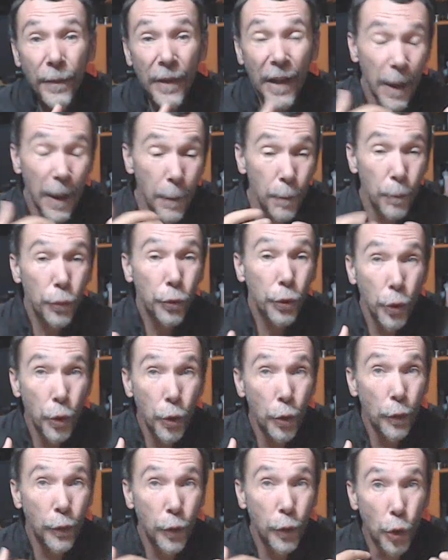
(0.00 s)

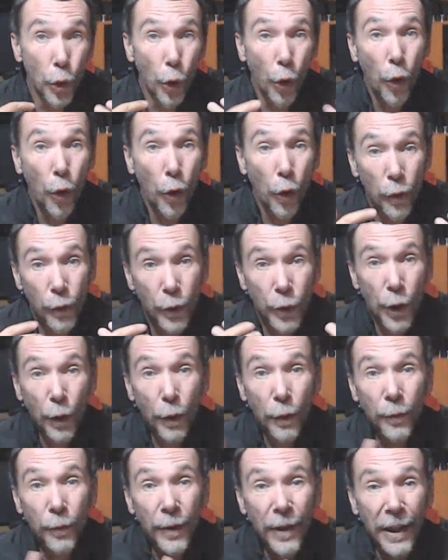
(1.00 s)
improve your
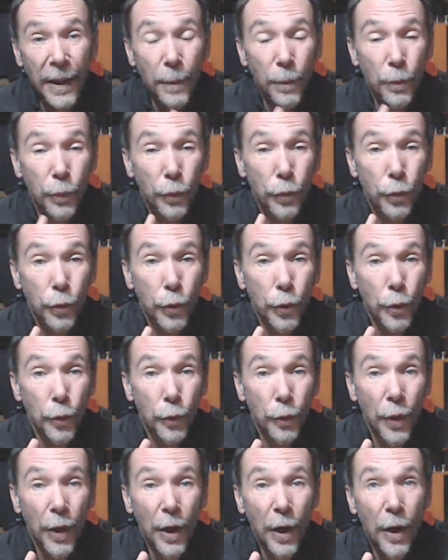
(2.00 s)
photography and improve
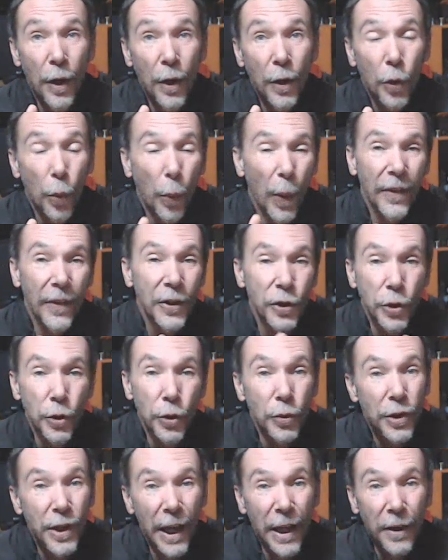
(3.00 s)
the way that you
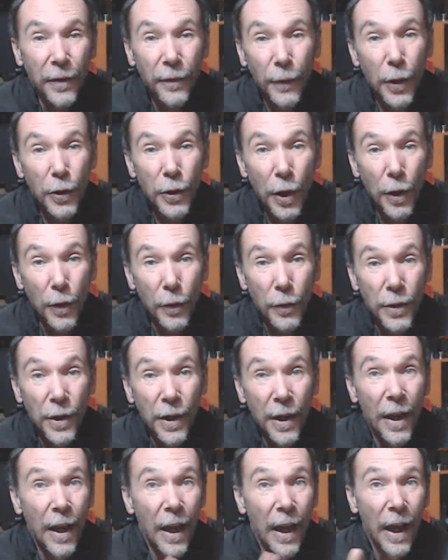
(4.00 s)
take photos.
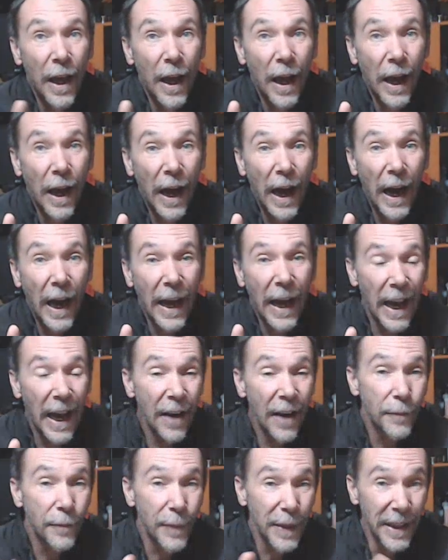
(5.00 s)
I have
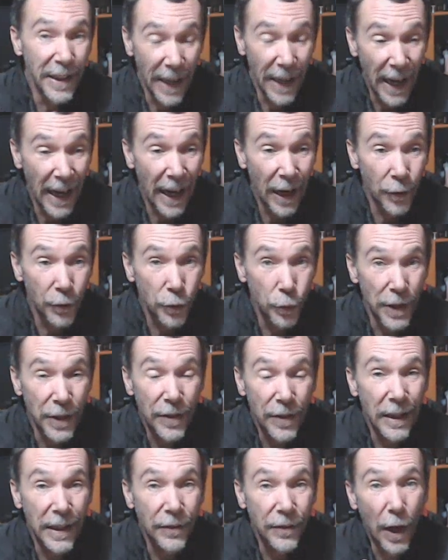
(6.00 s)
been out
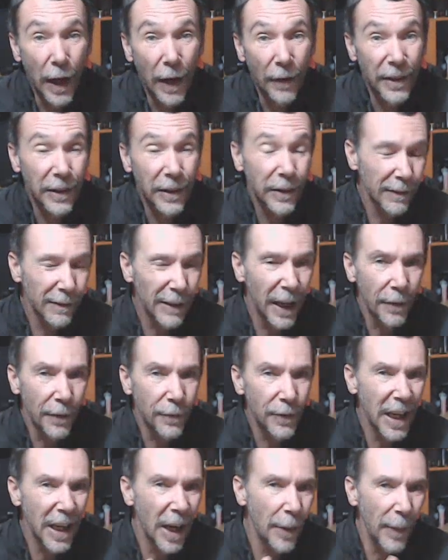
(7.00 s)
recently, so I've kind
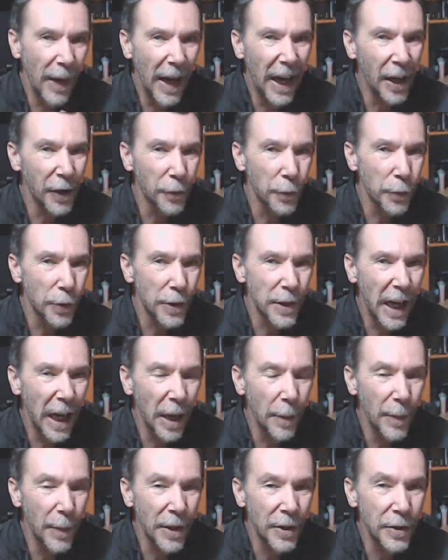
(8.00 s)
of come out of
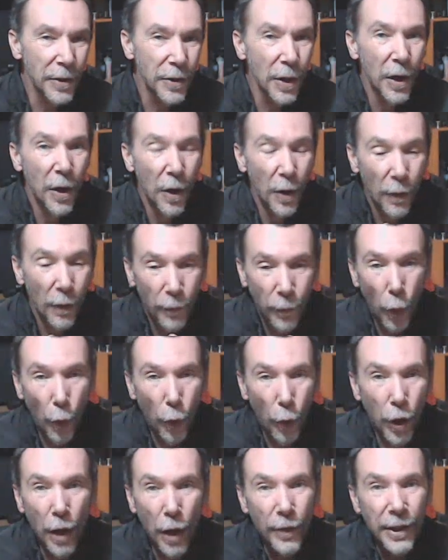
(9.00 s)
retirement for
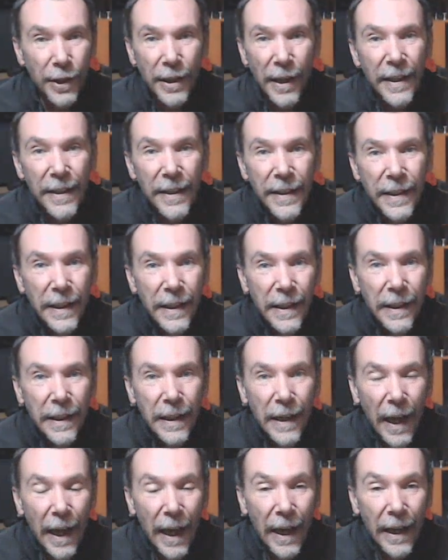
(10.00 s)
COVID-19,
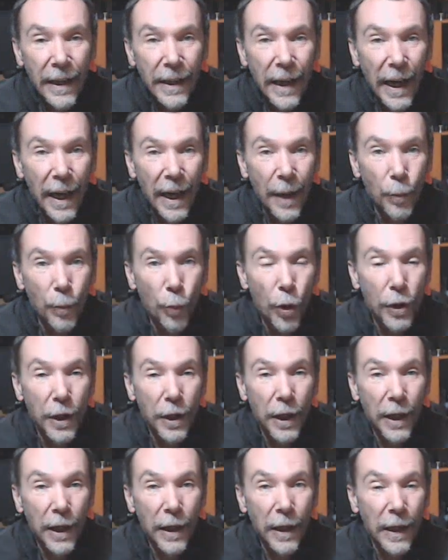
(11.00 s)
and I am
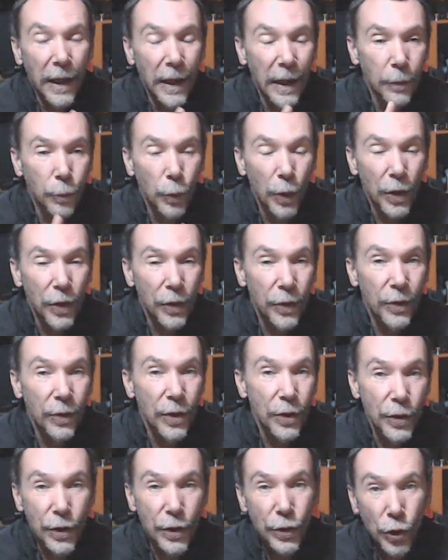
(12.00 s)
working with the
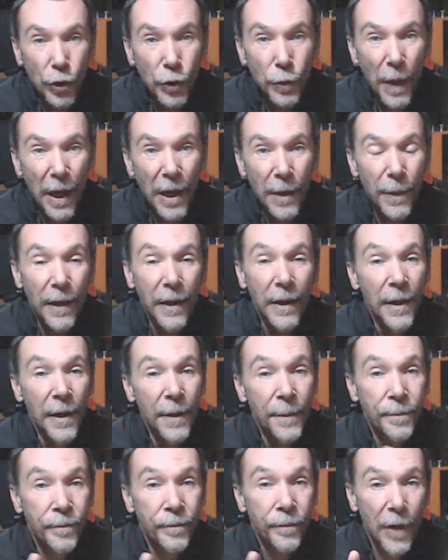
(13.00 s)
Citizen newspaper
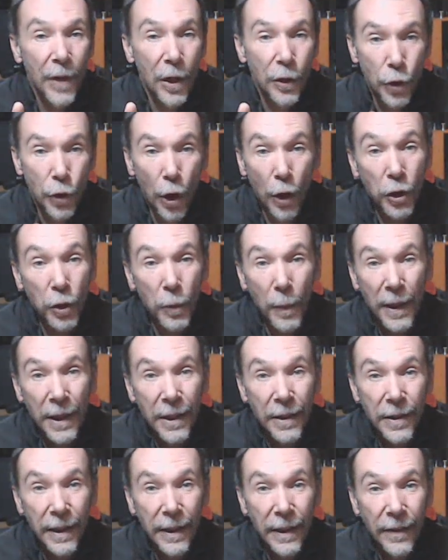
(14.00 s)

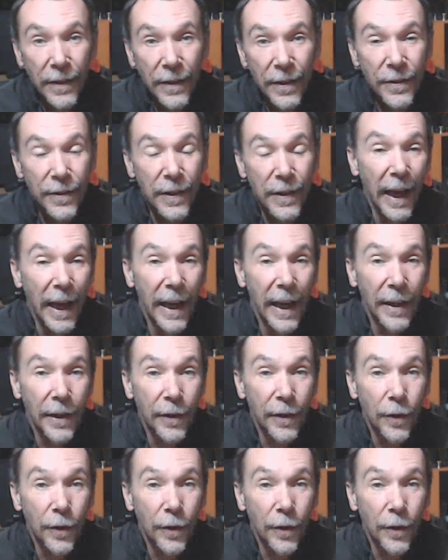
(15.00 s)
documenting this. And